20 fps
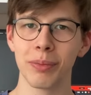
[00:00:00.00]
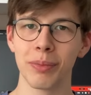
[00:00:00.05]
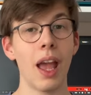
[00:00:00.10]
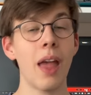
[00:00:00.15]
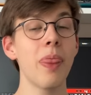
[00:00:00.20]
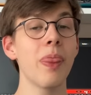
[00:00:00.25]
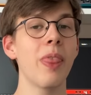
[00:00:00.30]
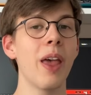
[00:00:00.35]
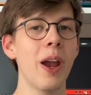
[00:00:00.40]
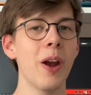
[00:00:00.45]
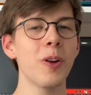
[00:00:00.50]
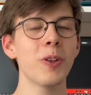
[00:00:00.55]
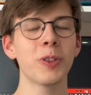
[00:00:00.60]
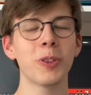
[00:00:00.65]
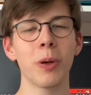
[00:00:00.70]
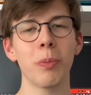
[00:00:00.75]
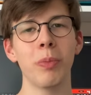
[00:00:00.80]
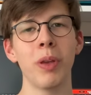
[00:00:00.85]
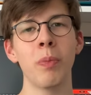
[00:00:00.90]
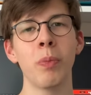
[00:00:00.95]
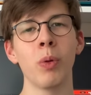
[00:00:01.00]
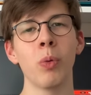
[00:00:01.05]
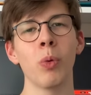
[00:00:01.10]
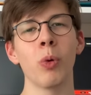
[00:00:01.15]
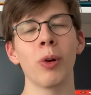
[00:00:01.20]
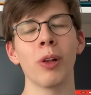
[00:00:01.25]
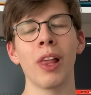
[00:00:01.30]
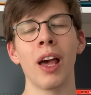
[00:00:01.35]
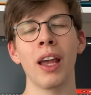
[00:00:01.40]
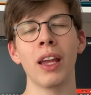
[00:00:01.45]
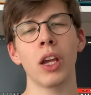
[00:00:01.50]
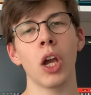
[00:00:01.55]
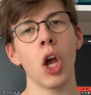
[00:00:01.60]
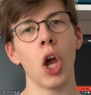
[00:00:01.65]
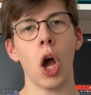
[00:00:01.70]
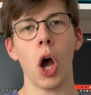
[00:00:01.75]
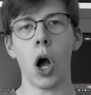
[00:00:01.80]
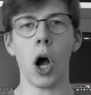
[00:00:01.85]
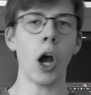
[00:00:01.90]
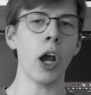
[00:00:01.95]
And there some people were like,
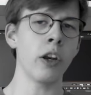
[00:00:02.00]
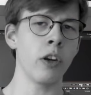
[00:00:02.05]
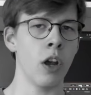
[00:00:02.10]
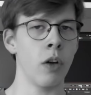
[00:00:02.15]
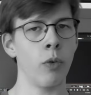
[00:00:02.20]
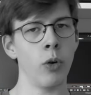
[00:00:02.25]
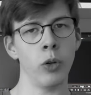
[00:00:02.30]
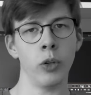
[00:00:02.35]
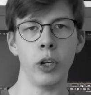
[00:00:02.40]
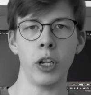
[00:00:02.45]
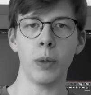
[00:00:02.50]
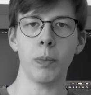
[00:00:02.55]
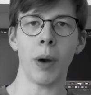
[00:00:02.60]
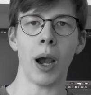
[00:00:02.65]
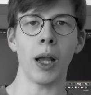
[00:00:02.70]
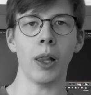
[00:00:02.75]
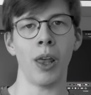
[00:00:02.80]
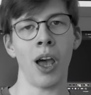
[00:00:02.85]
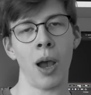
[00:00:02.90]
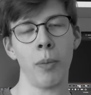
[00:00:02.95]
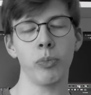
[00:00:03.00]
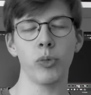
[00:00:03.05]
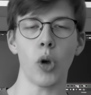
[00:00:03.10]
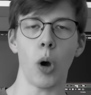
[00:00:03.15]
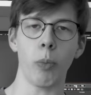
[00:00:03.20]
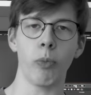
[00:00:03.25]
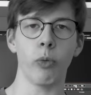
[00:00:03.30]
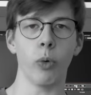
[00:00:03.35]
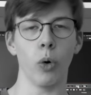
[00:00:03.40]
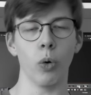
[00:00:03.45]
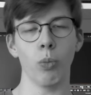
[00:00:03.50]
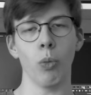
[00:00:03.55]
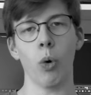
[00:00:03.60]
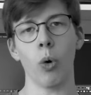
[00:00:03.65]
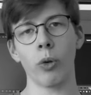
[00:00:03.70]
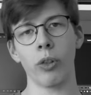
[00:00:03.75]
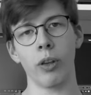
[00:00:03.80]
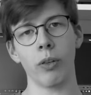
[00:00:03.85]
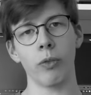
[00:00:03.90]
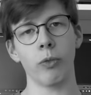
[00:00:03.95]
I never need my laptop for
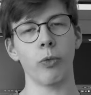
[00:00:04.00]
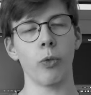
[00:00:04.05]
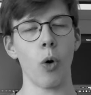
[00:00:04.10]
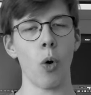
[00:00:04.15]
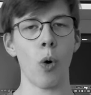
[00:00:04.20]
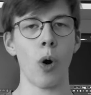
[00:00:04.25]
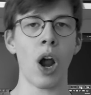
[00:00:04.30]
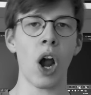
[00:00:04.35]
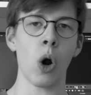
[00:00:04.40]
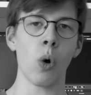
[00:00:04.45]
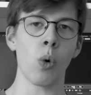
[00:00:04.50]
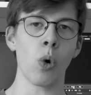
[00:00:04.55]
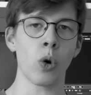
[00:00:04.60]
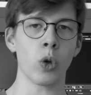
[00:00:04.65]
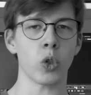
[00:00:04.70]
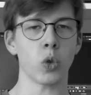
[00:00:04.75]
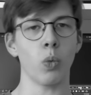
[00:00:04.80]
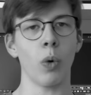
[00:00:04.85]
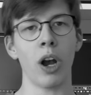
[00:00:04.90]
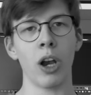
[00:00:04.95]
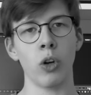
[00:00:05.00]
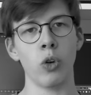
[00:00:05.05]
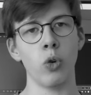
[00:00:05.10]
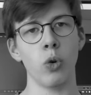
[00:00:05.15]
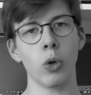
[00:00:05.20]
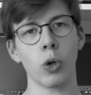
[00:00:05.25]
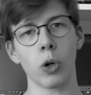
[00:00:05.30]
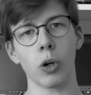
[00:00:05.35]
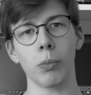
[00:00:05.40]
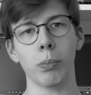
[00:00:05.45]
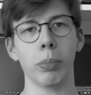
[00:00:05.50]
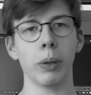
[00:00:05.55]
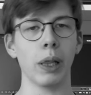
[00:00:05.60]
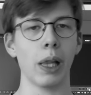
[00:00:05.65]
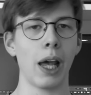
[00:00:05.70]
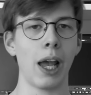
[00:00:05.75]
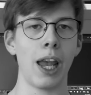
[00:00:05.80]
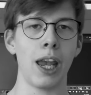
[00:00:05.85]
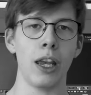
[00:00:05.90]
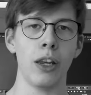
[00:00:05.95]
more than 4 hours. Why do you
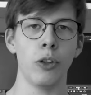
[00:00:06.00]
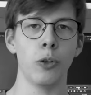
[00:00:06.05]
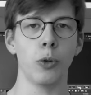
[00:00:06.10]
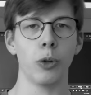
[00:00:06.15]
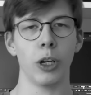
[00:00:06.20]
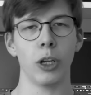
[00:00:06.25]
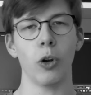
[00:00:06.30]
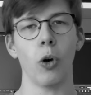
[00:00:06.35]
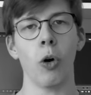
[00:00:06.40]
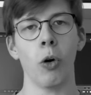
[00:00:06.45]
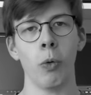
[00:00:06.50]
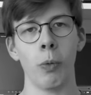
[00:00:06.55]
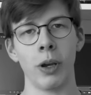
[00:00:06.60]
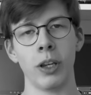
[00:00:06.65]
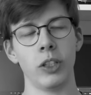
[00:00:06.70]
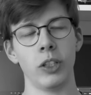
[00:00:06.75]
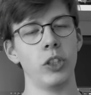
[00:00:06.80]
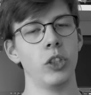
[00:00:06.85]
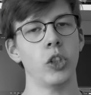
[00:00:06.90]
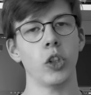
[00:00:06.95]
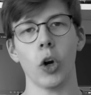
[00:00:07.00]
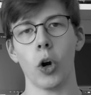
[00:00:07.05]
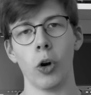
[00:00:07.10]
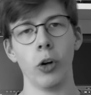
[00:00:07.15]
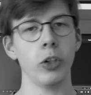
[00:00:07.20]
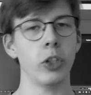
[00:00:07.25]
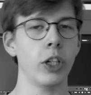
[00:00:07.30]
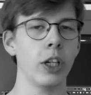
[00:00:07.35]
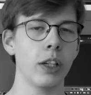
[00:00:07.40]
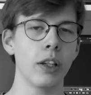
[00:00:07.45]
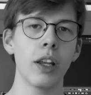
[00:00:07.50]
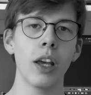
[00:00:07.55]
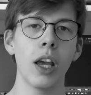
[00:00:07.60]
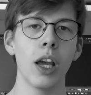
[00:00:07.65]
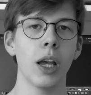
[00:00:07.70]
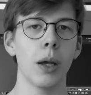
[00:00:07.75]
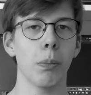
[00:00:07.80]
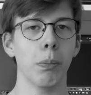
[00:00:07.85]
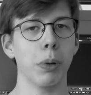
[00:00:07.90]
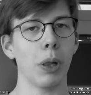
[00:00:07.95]
complain? You can always charge it,
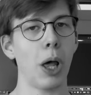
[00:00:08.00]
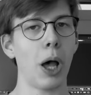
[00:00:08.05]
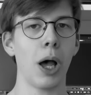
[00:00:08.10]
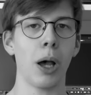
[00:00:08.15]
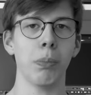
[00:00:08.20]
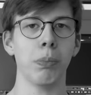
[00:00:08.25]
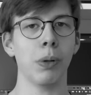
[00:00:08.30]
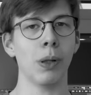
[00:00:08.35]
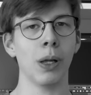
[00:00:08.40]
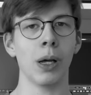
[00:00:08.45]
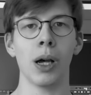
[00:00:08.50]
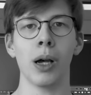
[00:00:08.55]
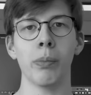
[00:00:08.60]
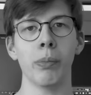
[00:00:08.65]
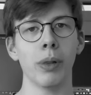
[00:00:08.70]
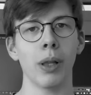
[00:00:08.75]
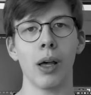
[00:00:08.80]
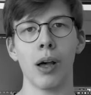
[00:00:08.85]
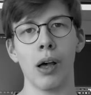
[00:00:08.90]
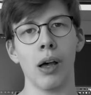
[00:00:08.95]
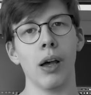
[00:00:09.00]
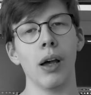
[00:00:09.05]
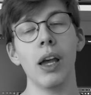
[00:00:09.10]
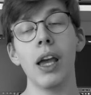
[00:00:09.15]
blah, blah, blah.